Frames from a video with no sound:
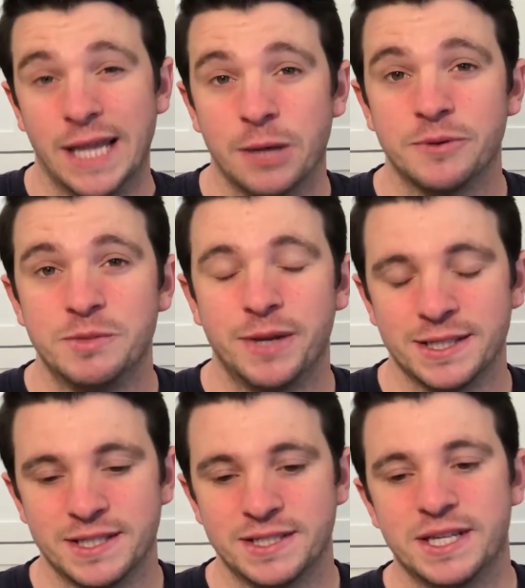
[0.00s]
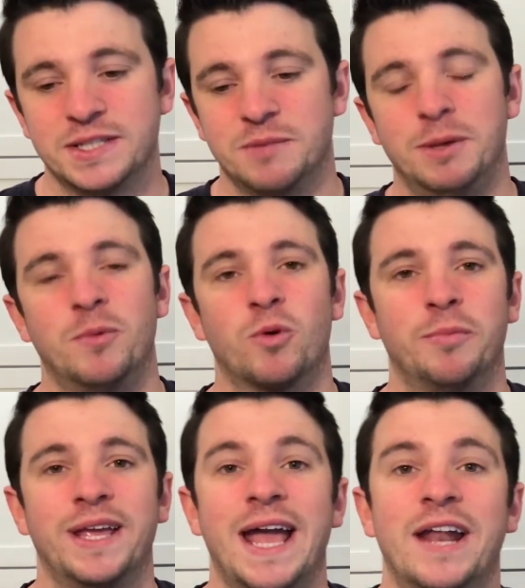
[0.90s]
language, because it says that people were
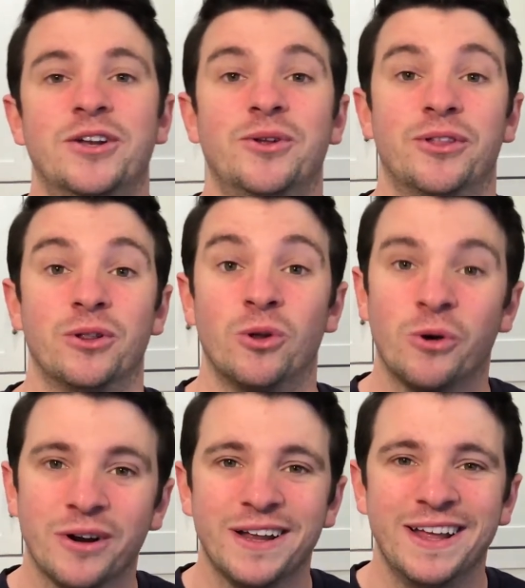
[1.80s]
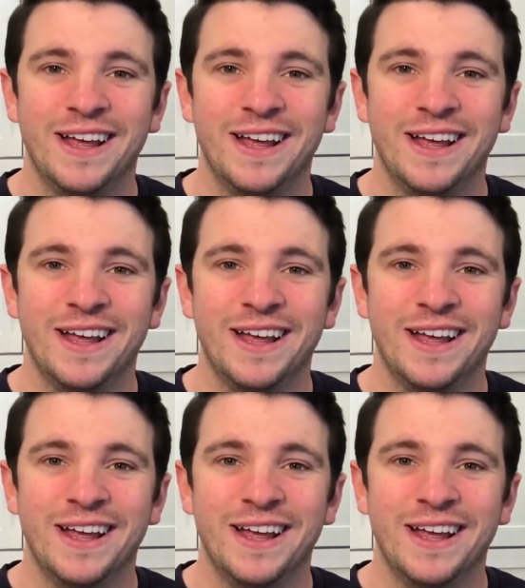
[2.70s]
being added to the Lord.